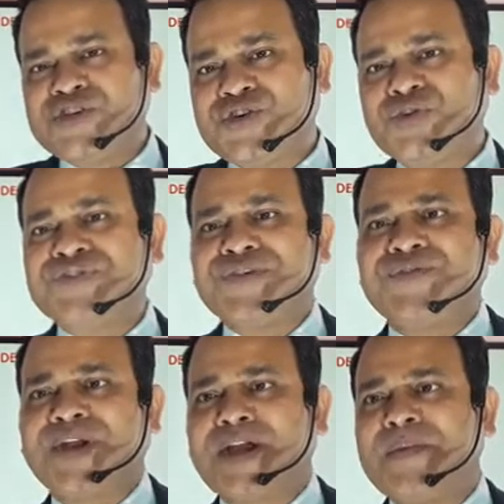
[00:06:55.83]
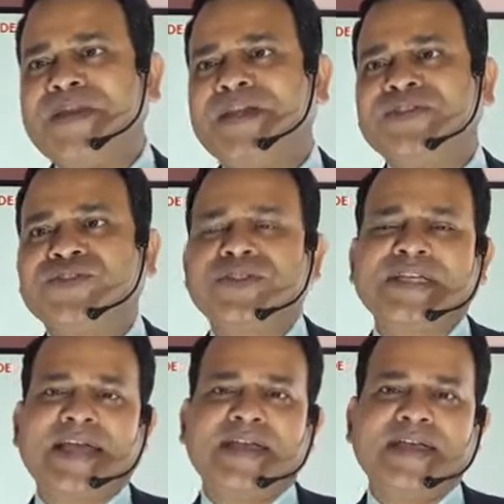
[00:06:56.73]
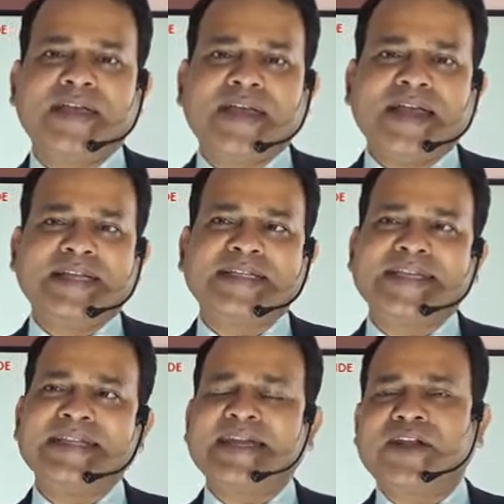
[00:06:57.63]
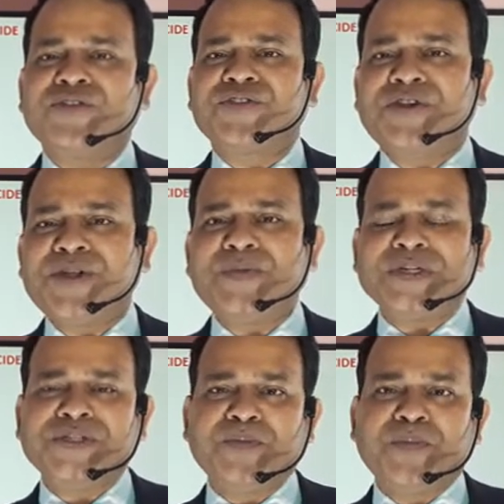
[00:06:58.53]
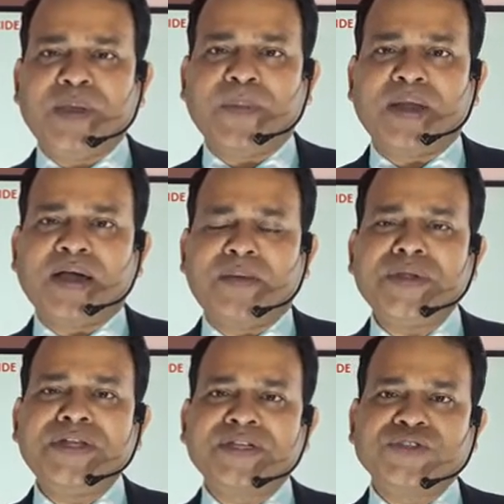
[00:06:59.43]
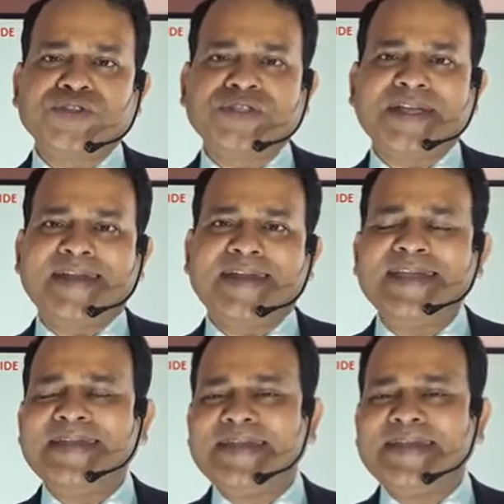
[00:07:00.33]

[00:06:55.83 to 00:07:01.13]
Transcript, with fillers: choosing for committing suicide it is said that around 30% people committing suicide in